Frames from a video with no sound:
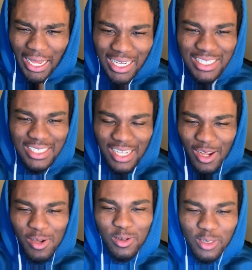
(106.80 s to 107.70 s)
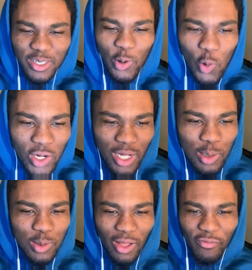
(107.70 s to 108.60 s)
Iced out, gold
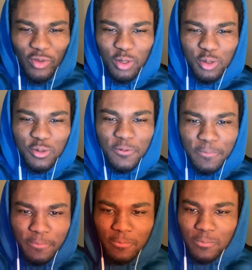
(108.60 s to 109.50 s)
out, I feel you.